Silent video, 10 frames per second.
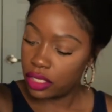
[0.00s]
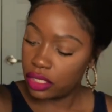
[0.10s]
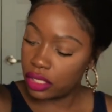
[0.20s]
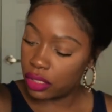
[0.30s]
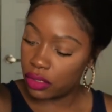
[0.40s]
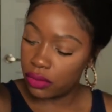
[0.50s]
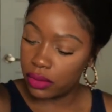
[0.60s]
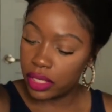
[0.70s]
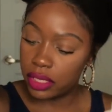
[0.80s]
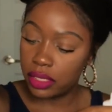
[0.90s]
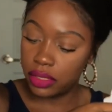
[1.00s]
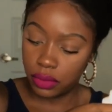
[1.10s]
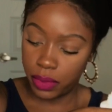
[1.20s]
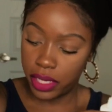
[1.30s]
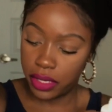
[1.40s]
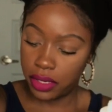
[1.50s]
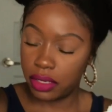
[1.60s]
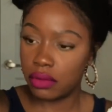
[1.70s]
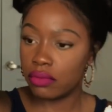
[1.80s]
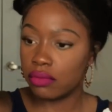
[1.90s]
So this is where,
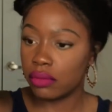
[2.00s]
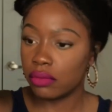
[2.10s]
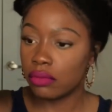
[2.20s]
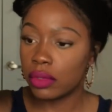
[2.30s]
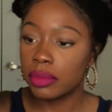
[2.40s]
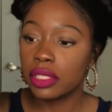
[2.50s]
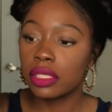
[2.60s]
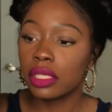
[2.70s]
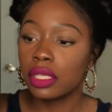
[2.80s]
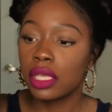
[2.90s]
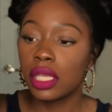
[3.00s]
let me see.